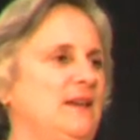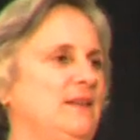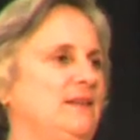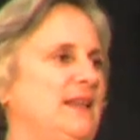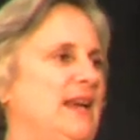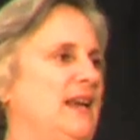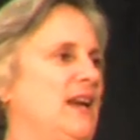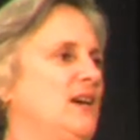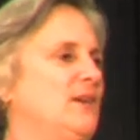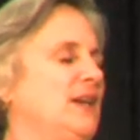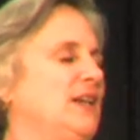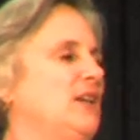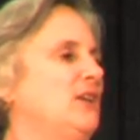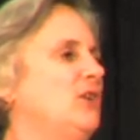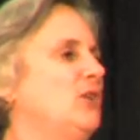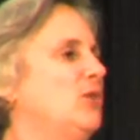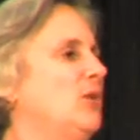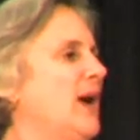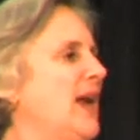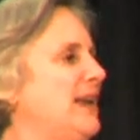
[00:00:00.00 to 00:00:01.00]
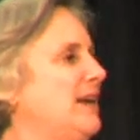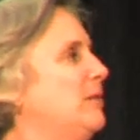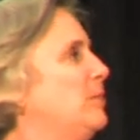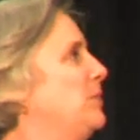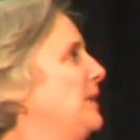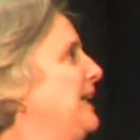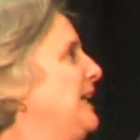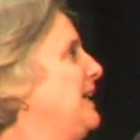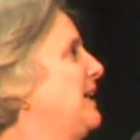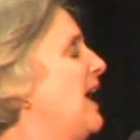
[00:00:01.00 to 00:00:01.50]
that are
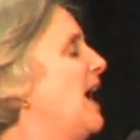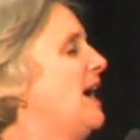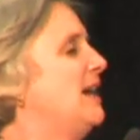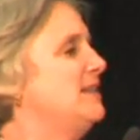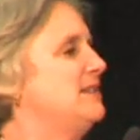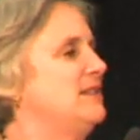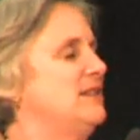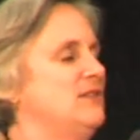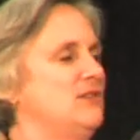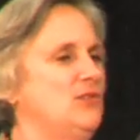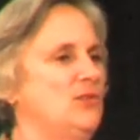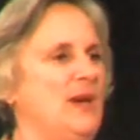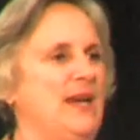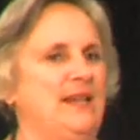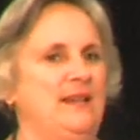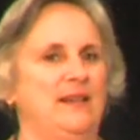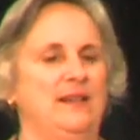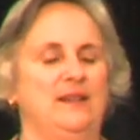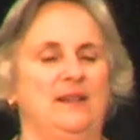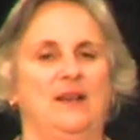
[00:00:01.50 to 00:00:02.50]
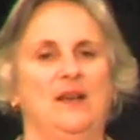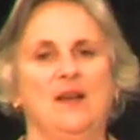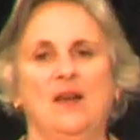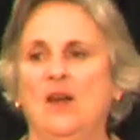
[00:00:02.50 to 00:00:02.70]
incredibly concentrated,